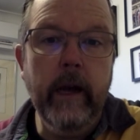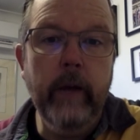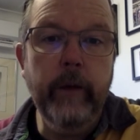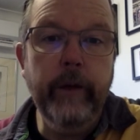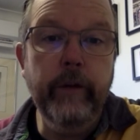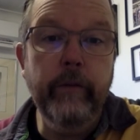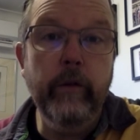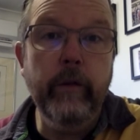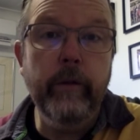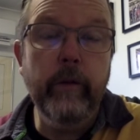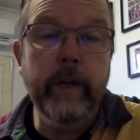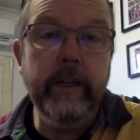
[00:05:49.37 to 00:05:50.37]
We do more
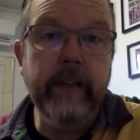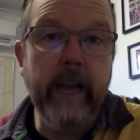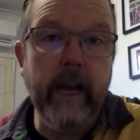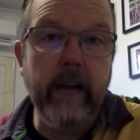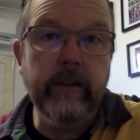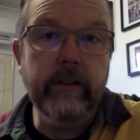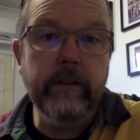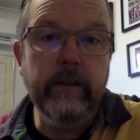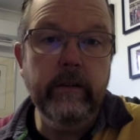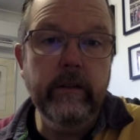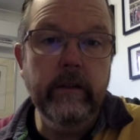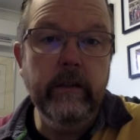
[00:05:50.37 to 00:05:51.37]
than what is asked,
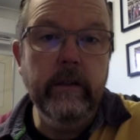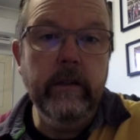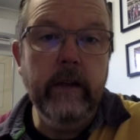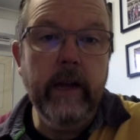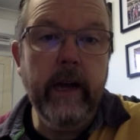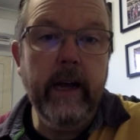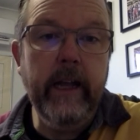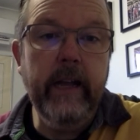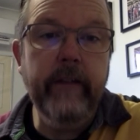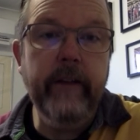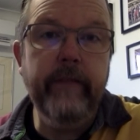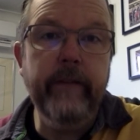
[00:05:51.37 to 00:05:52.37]

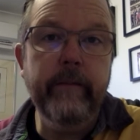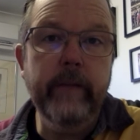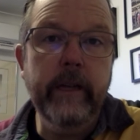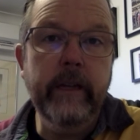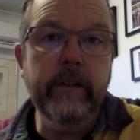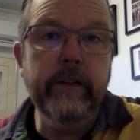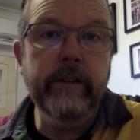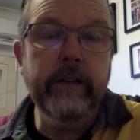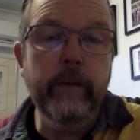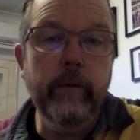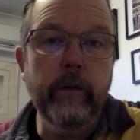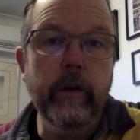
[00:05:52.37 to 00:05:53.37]
even if it means
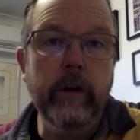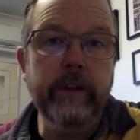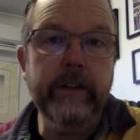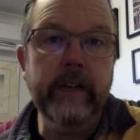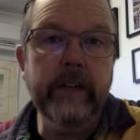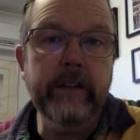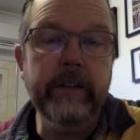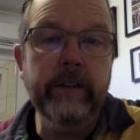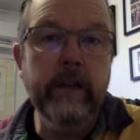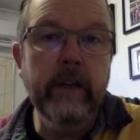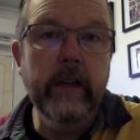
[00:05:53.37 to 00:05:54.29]
it will cost us,